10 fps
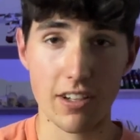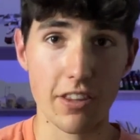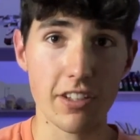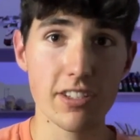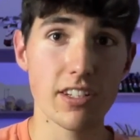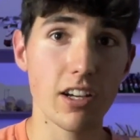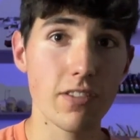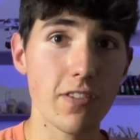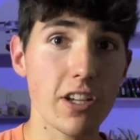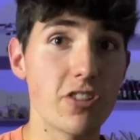This
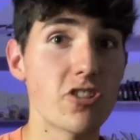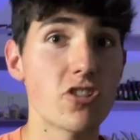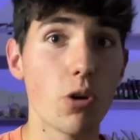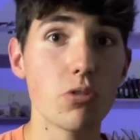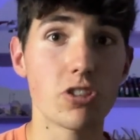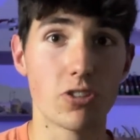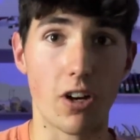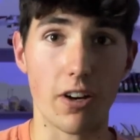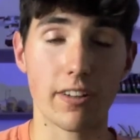stuff is so strong.